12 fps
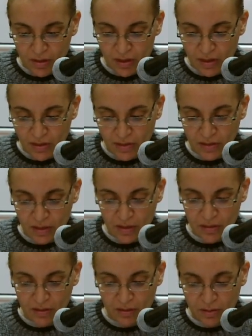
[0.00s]
It's in
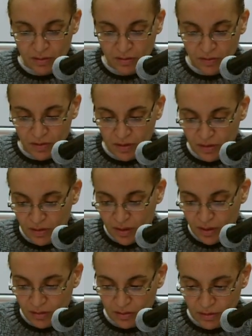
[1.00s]

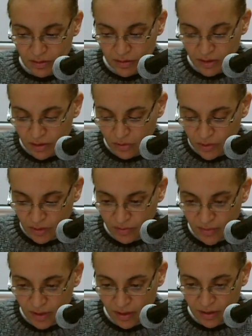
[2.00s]
Trinidad, it's in
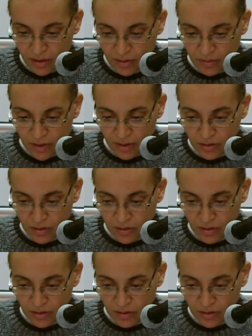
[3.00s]
Guatemala anyway.